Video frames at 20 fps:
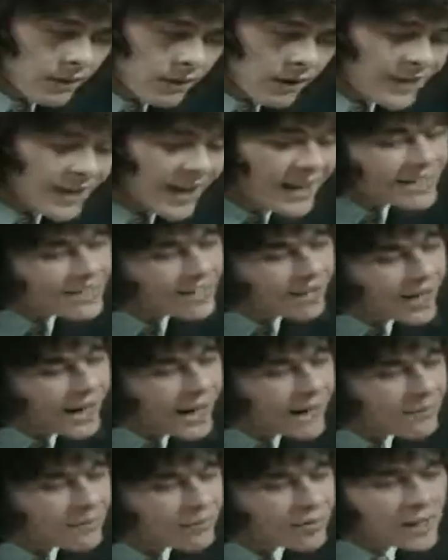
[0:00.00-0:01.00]
Days like
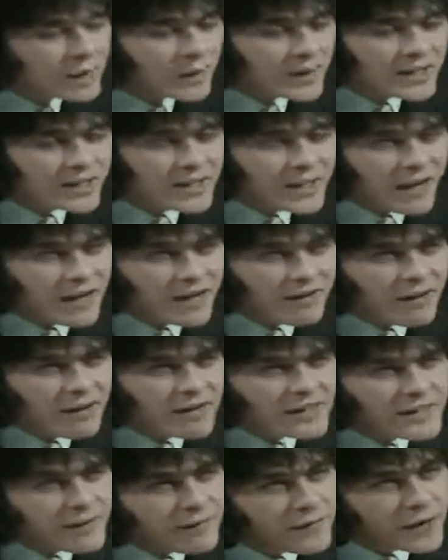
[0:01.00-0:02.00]
April the 29th are
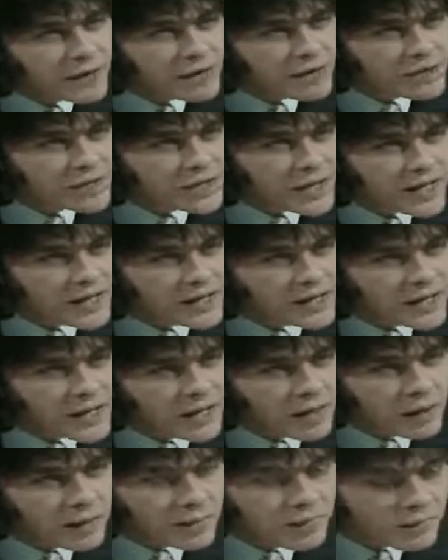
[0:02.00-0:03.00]
very difficult to take as they
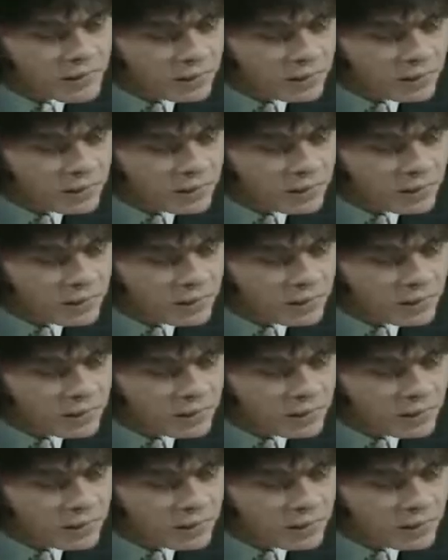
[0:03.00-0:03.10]
come.